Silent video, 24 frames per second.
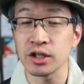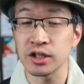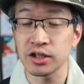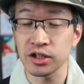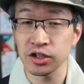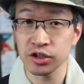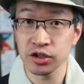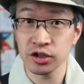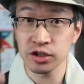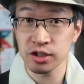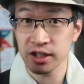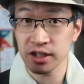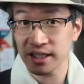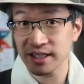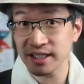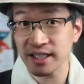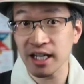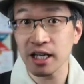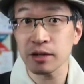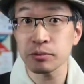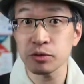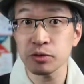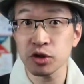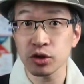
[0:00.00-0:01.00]
the, the
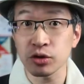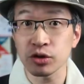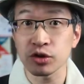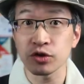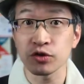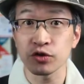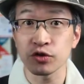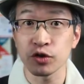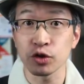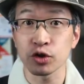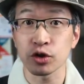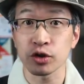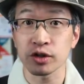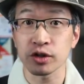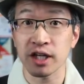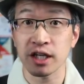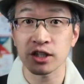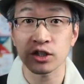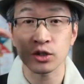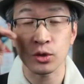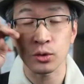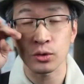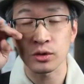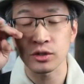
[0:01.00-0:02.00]
same student's future
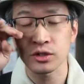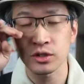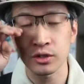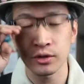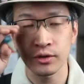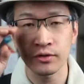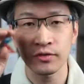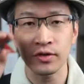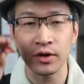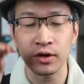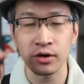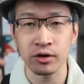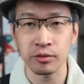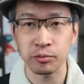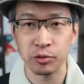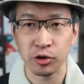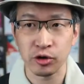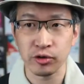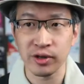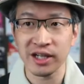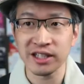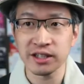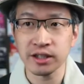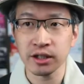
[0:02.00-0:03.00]
test scores. So if they're
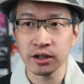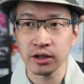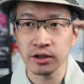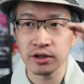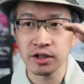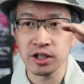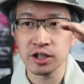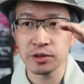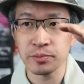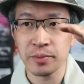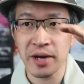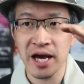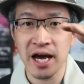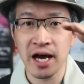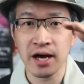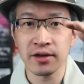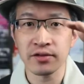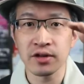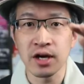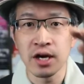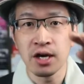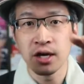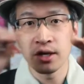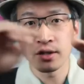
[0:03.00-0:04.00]
progressing on this
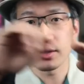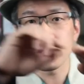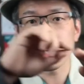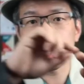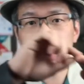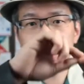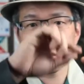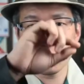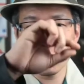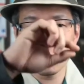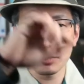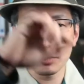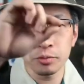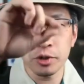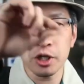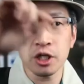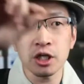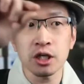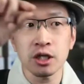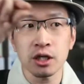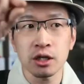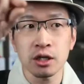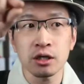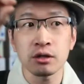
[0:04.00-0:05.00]
path, they should
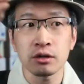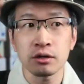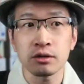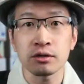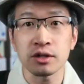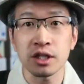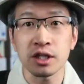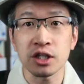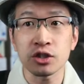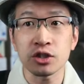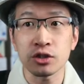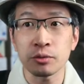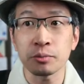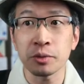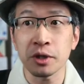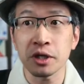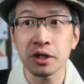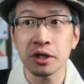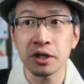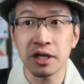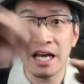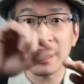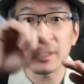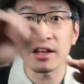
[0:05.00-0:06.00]
be they should be
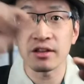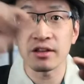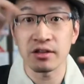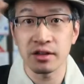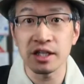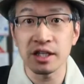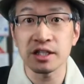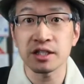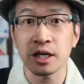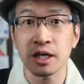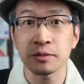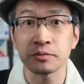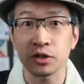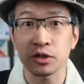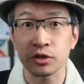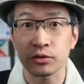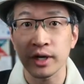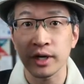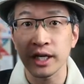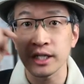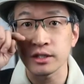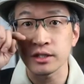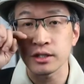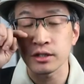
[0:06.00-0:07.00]
getting these types of
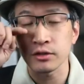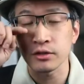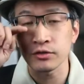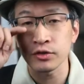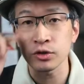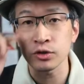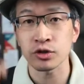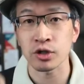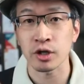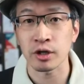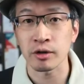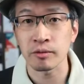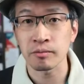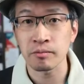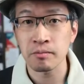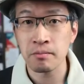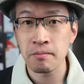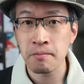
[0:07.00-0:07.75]
grades in the future.